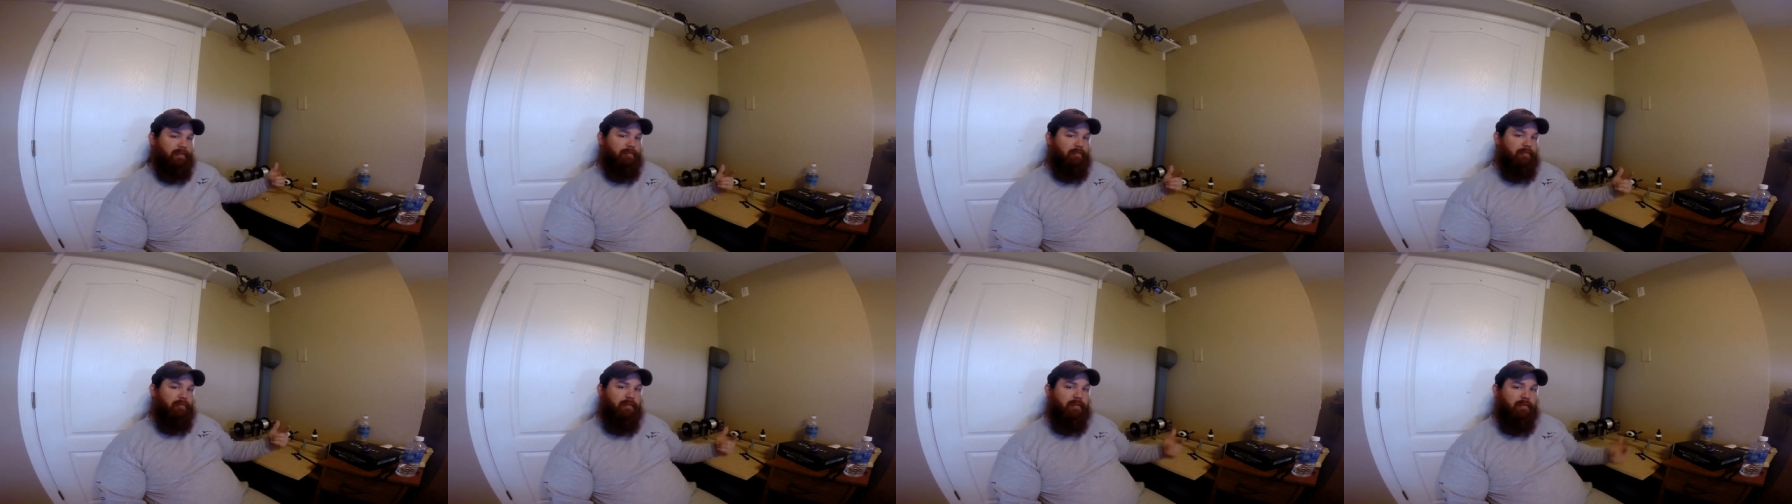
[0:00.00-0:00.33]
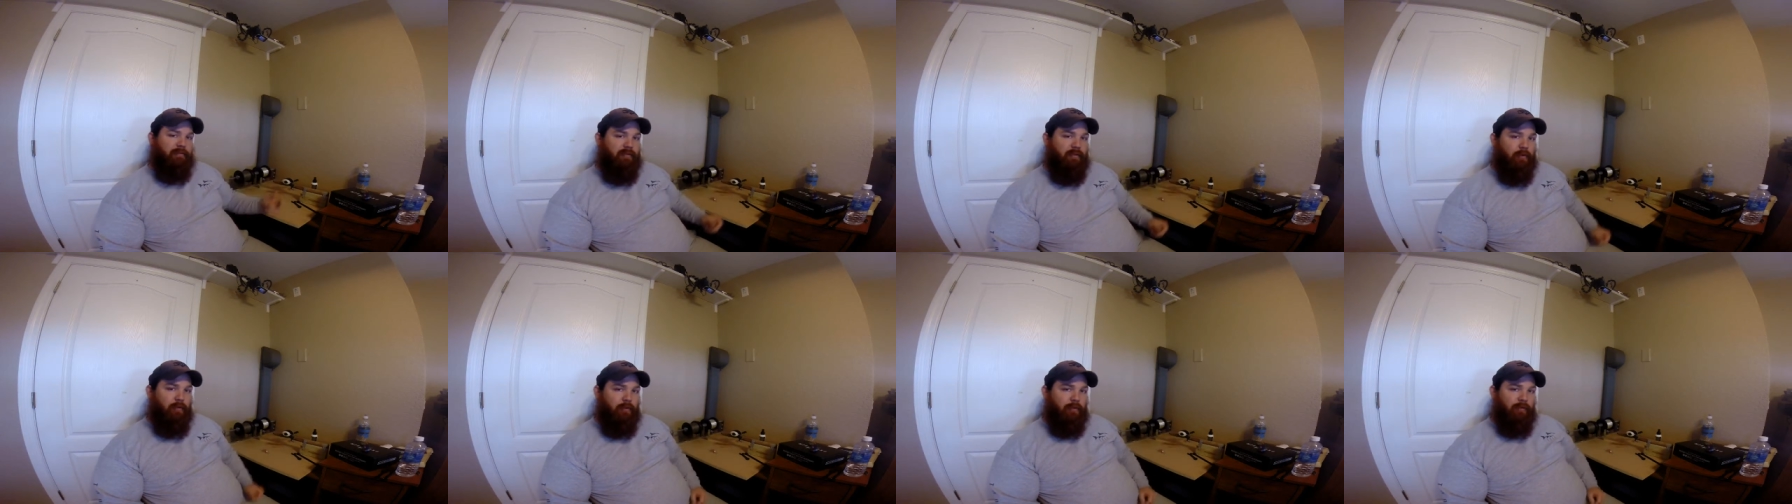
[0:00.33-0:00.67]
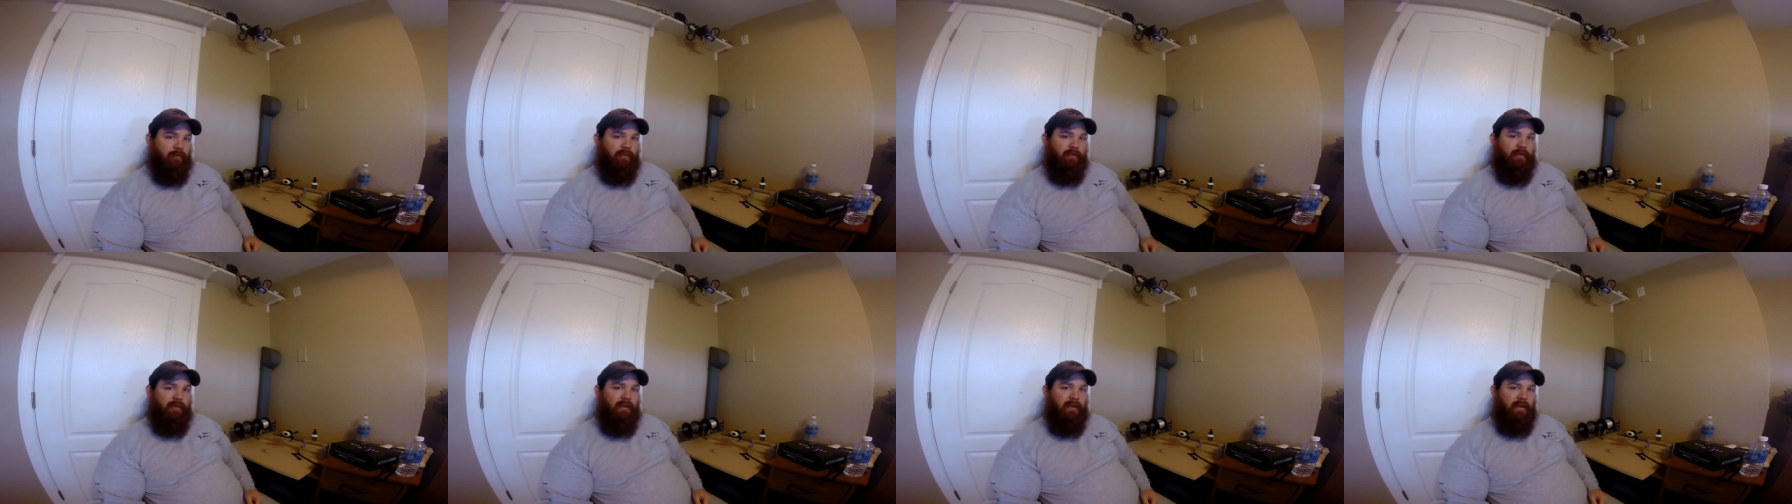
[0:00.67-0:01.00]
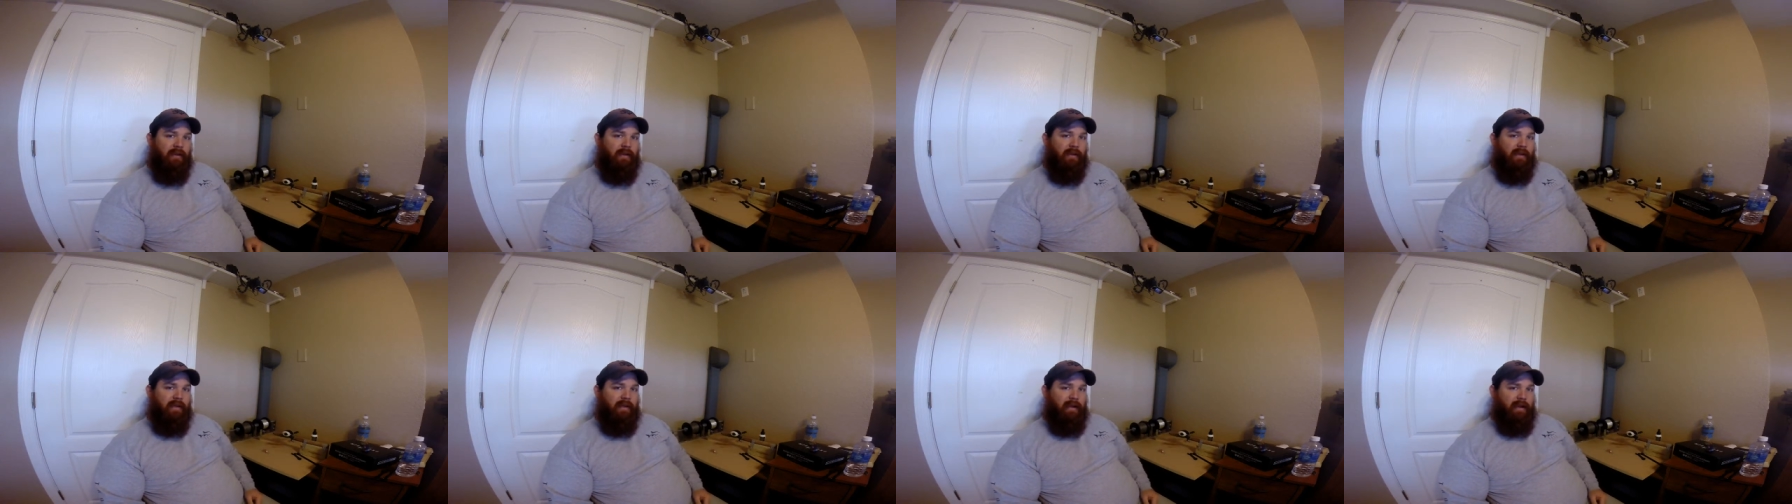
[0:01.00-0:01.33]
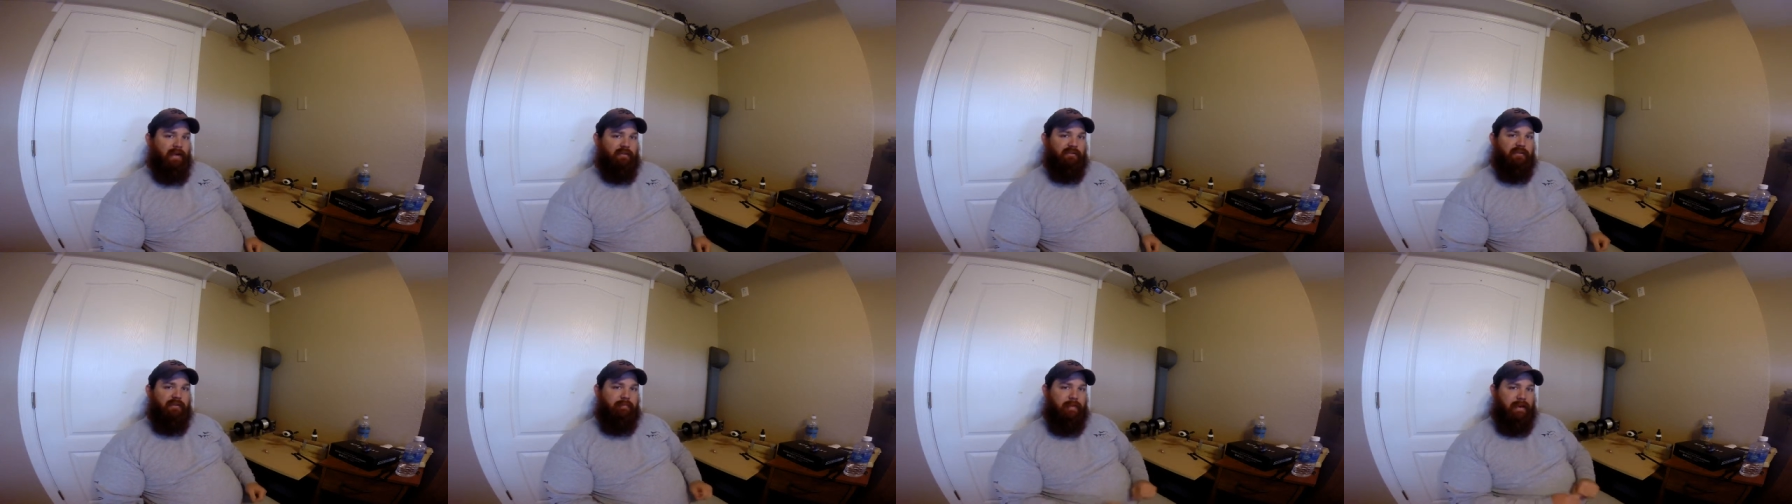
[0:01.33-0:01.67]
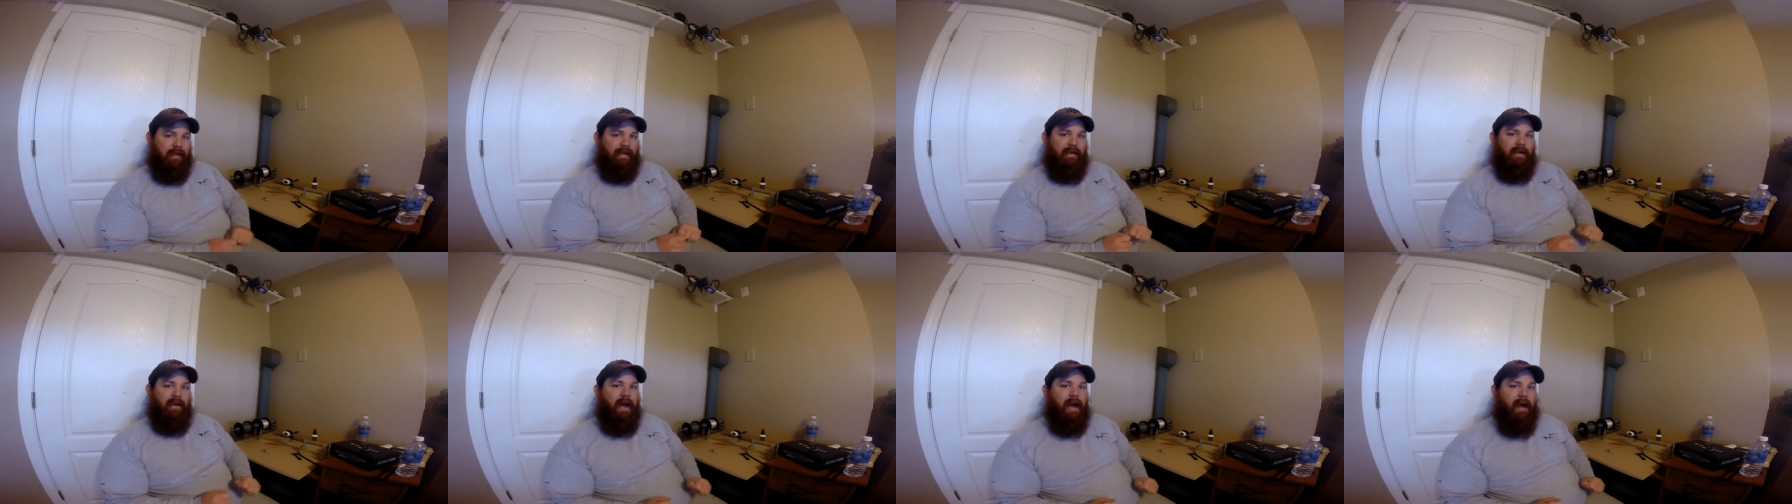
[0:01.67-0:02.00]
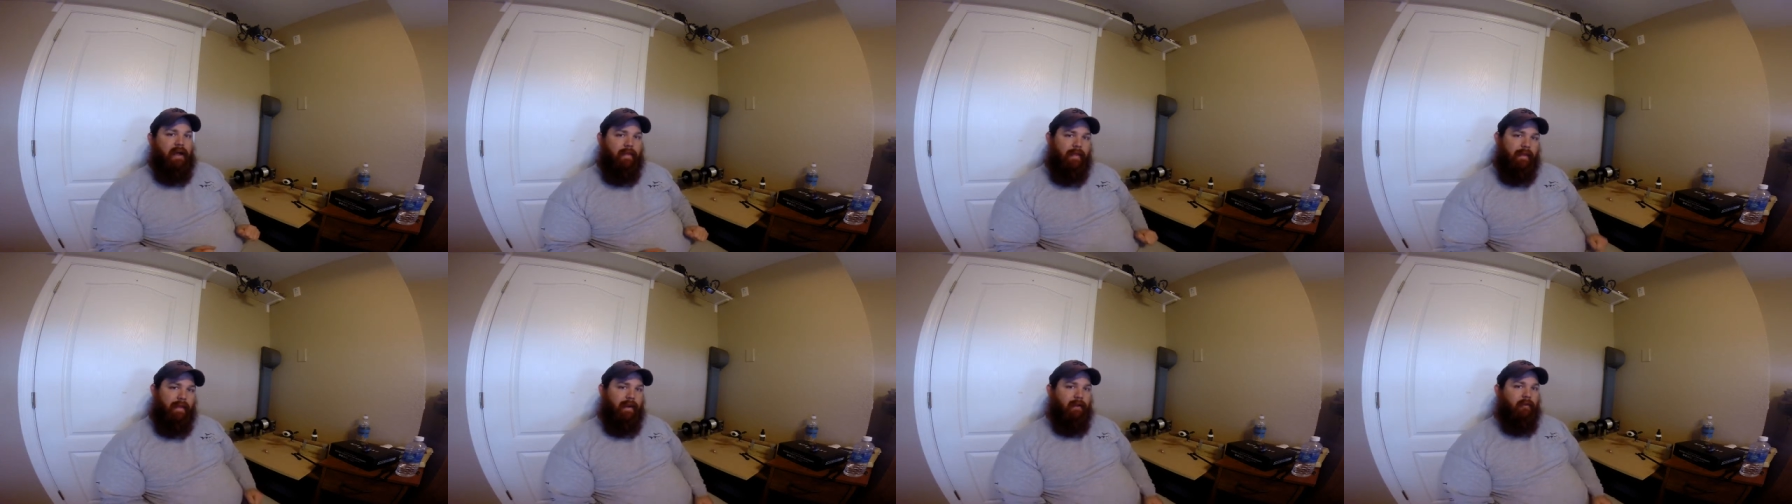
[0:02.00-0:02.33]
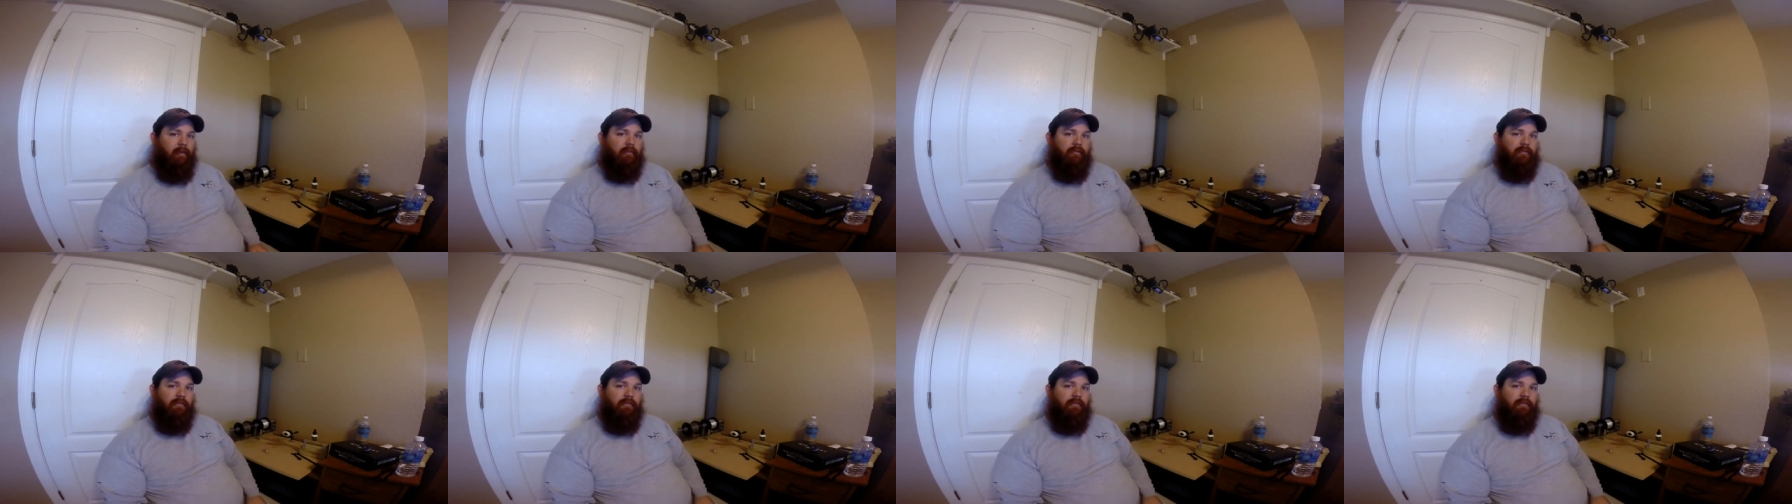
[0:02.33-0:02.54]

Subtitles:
through those holes and actually make a knot there